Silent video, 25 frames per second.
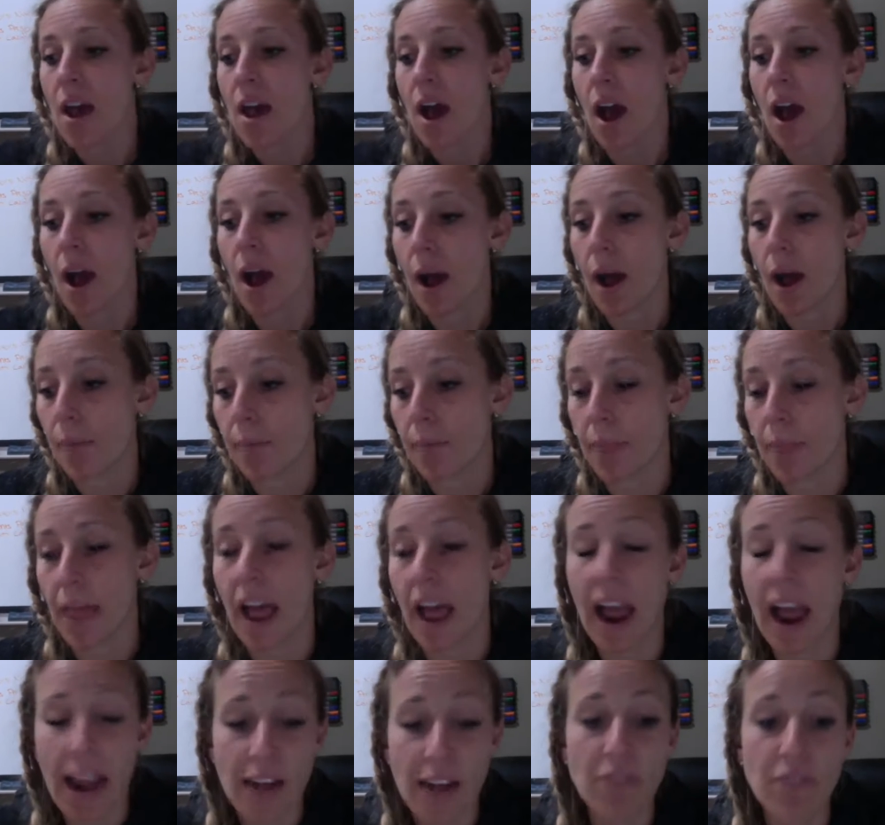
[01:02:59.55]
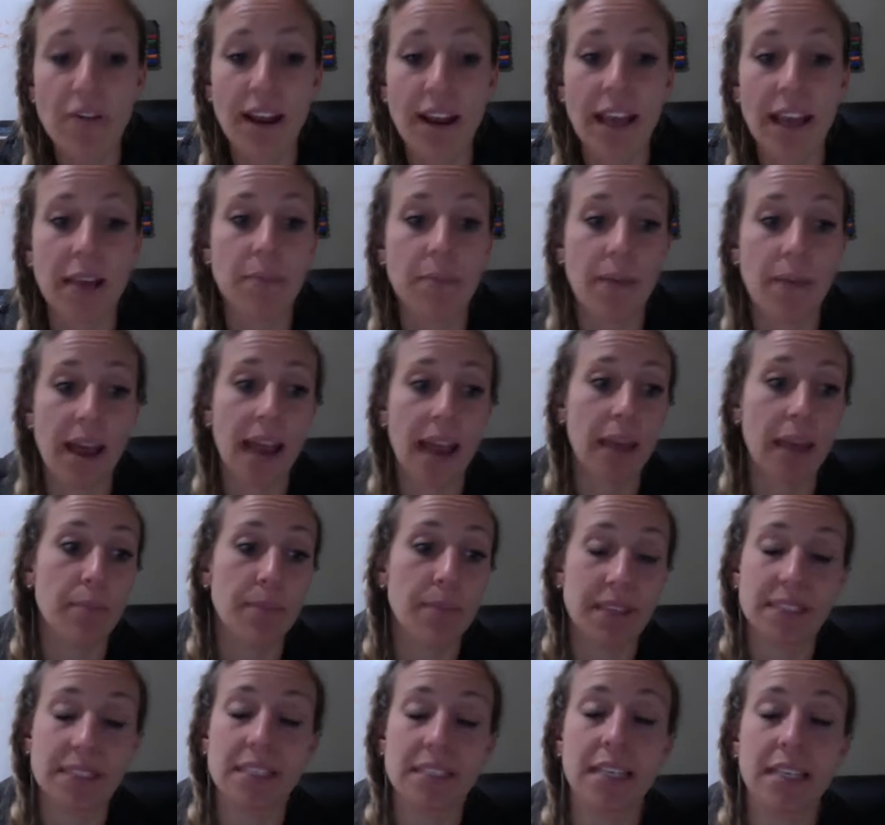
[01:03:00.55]
I ran my
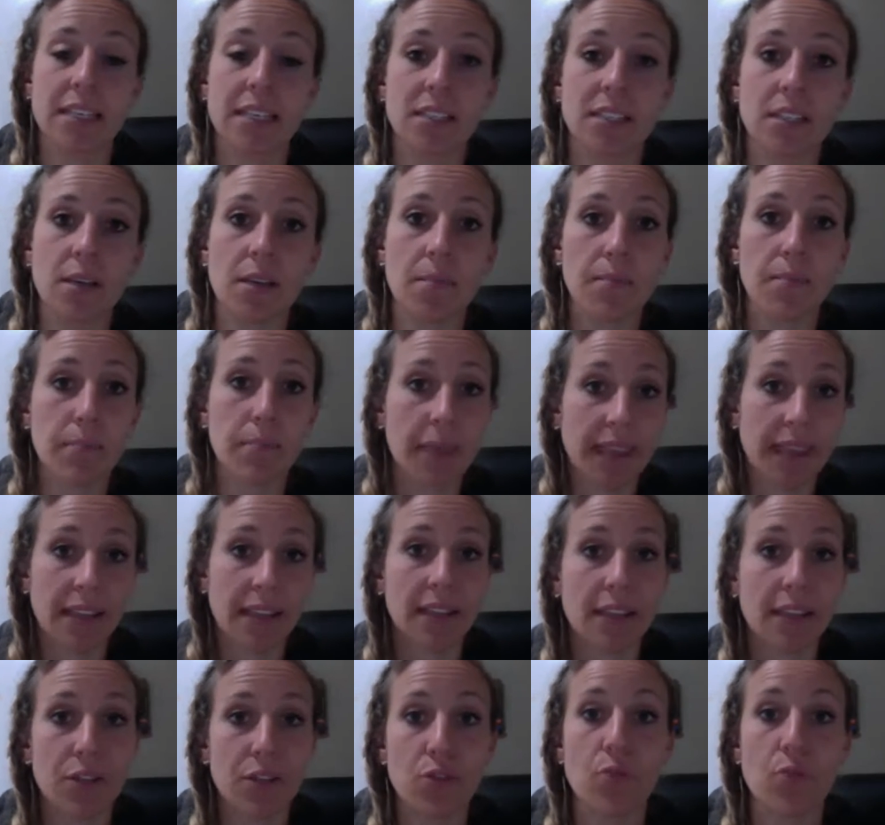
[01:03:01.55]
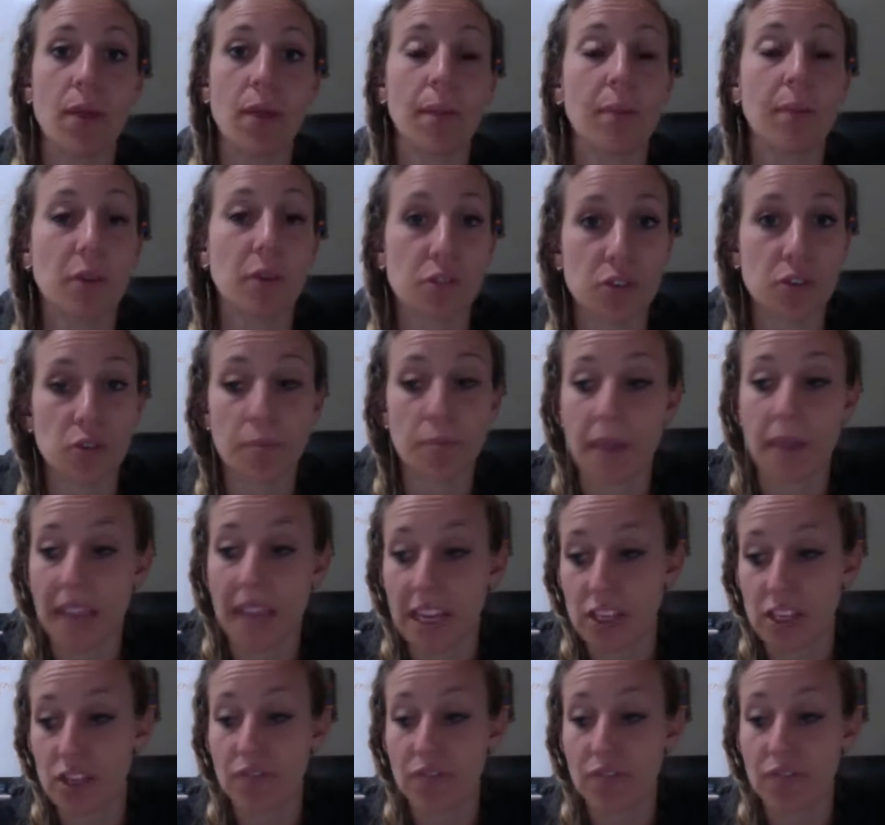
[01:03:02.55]
business mainly through my personal page